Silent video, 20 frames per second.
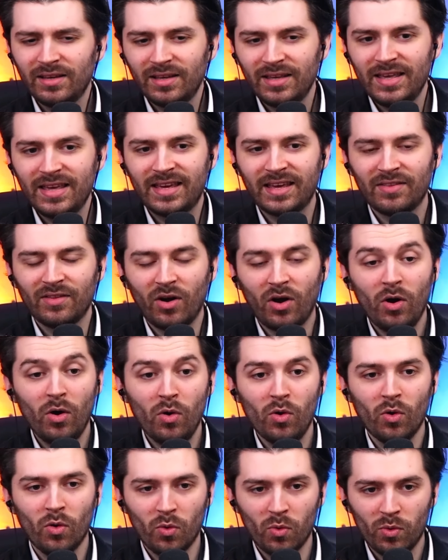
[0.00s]
He can...
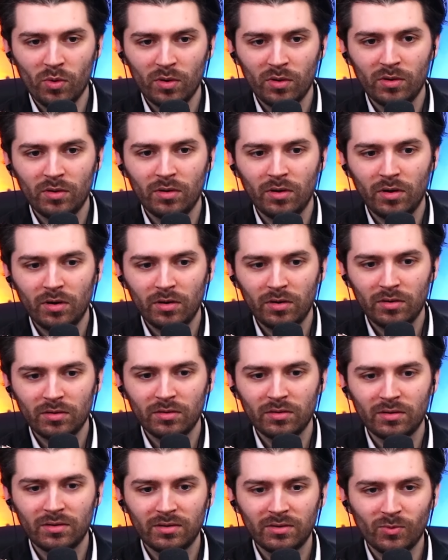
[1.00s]
Oh.
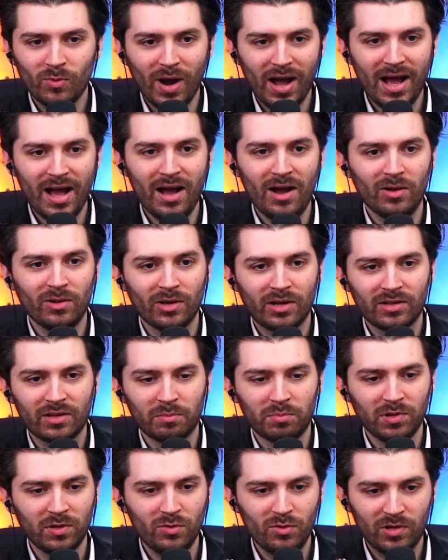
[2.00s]
Wow, look at the
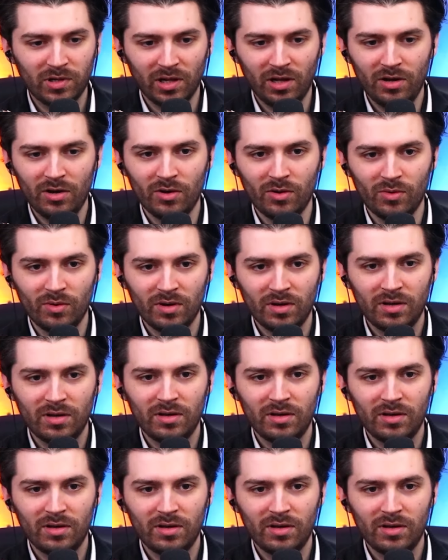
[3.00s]
blue glow.